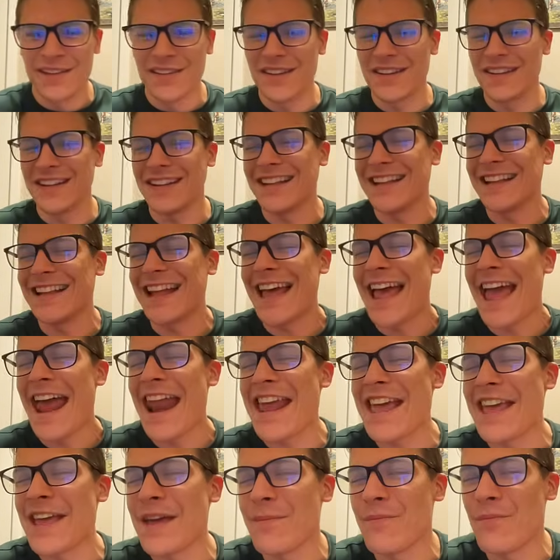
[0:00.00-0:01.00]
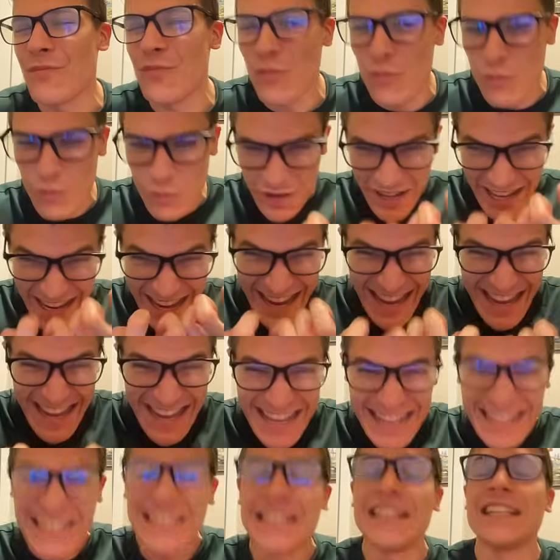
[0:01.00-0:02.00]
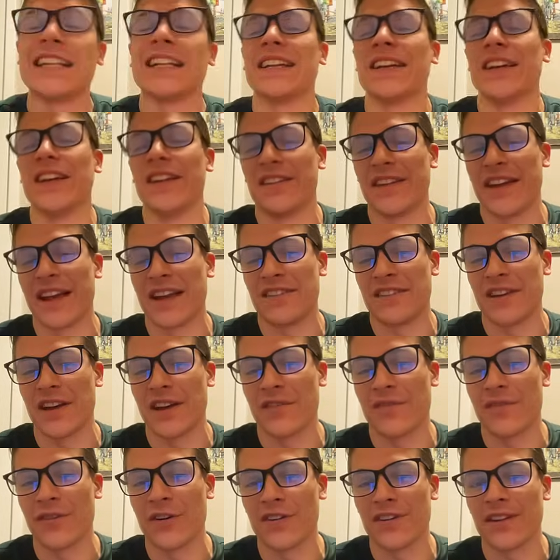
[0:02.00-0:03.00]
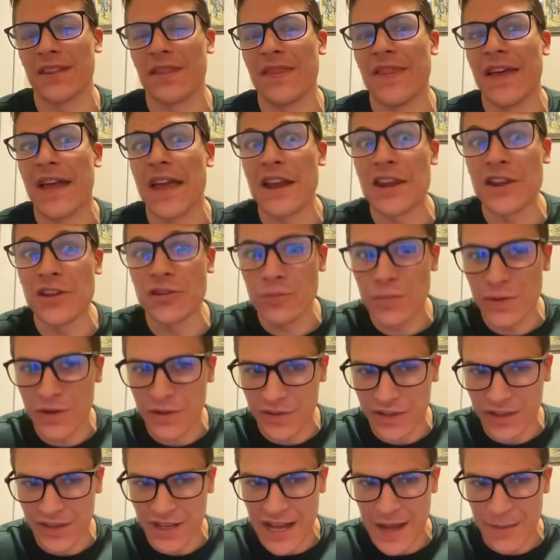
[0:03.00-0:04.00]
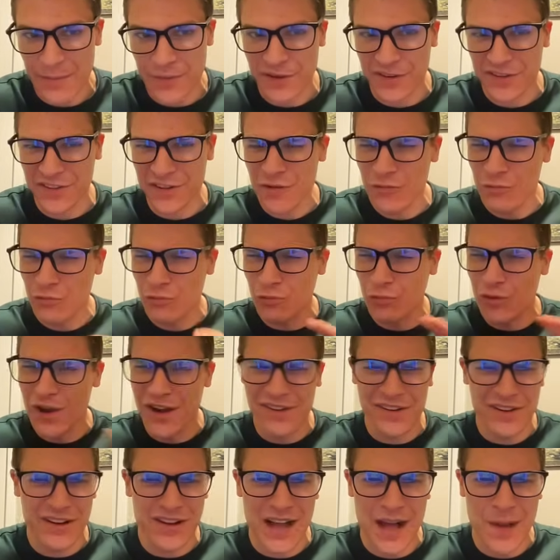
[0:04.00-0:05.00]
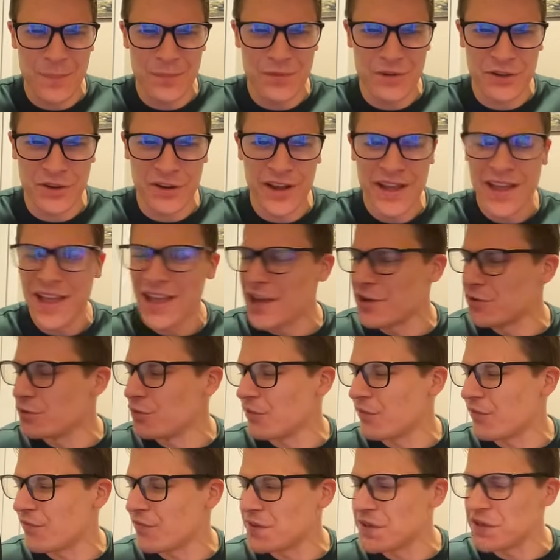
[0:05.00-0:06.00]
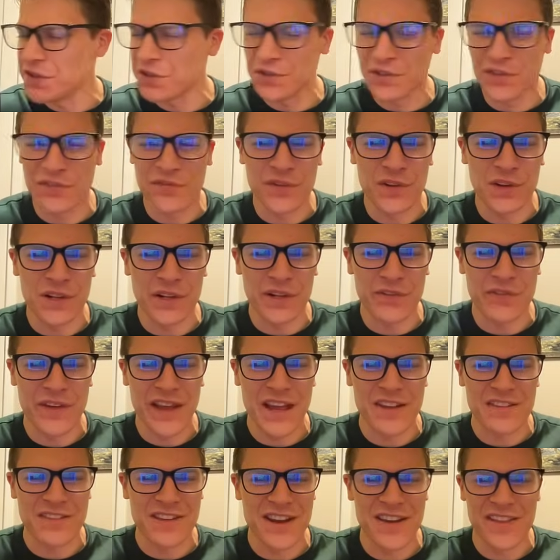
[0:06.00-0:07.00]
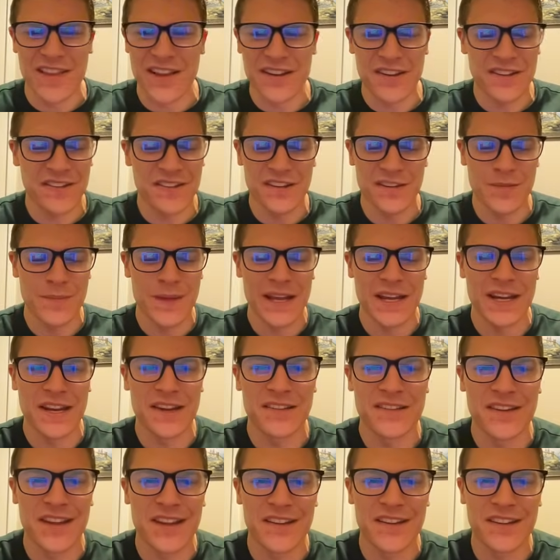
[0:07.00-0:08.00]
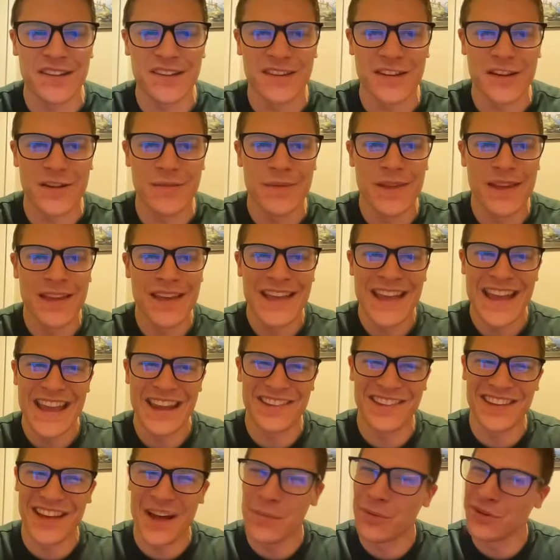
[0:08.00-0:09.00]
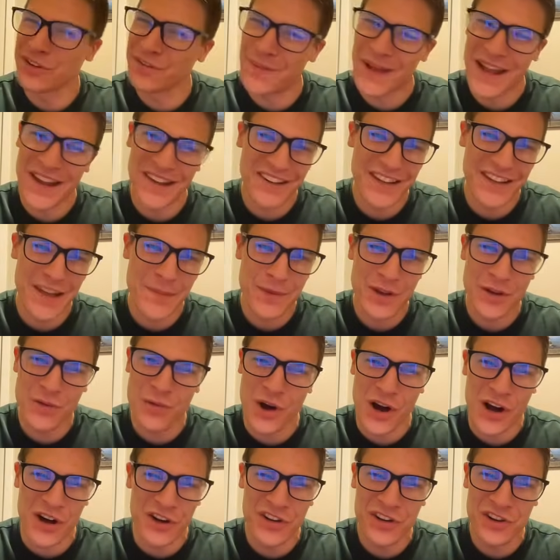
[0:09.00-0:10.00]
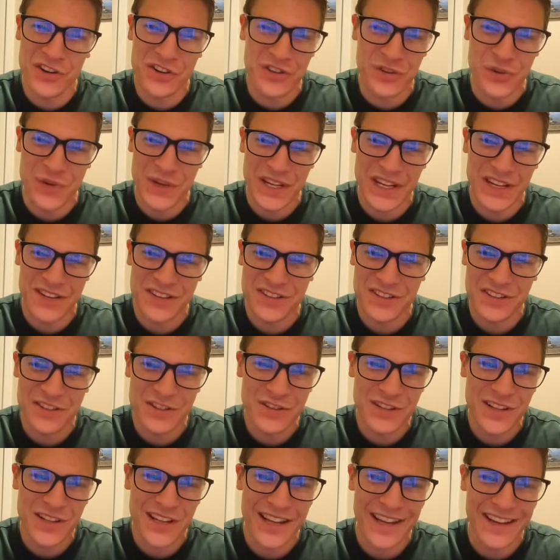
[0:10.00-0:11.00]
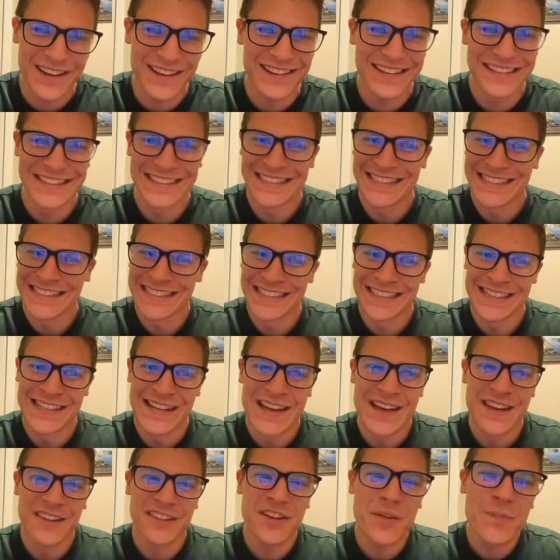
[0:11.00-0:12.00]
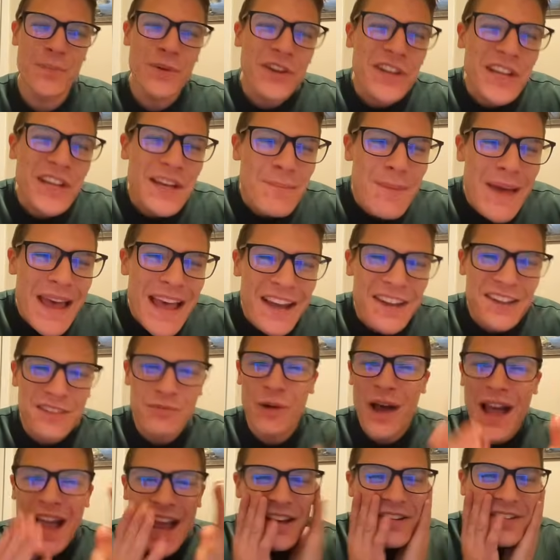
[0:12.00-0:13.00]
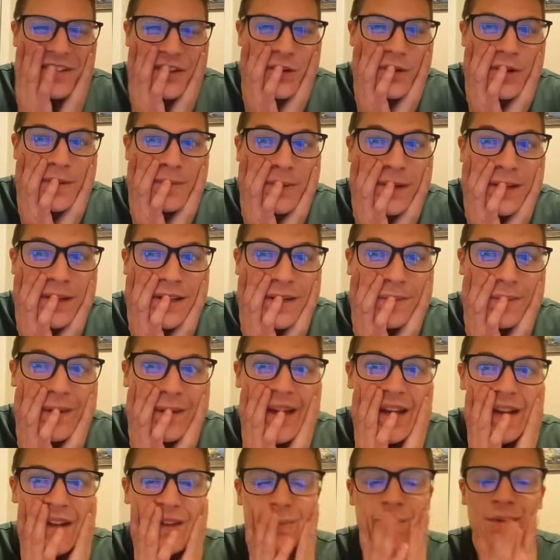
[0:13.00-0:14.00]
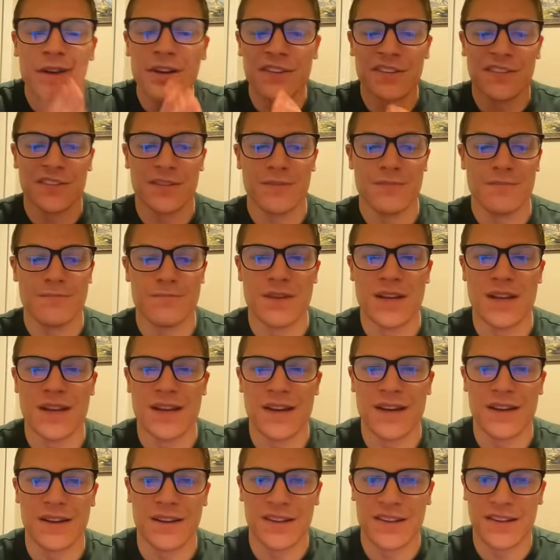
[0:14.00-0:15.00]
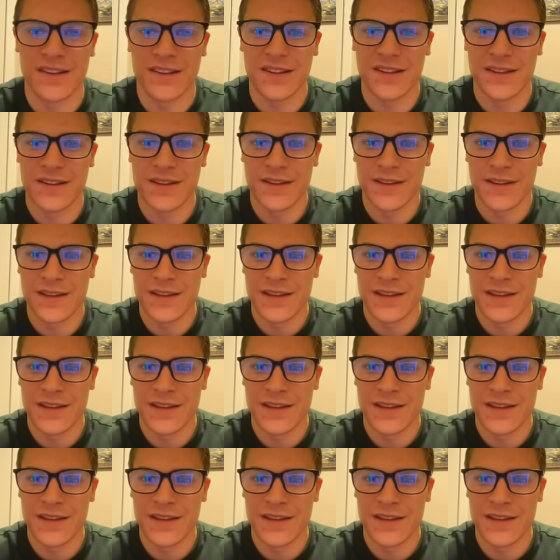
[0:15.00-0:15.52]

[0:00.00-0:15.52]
Just let him kill his anti-air first, then you build the copters. Don't rush a copter into a field full of anti-air. That just doesn't make any sense. So, and doubles base skipping while you're doing it too. Like, start building mechs. Why is no one building mechs? Build some mechs.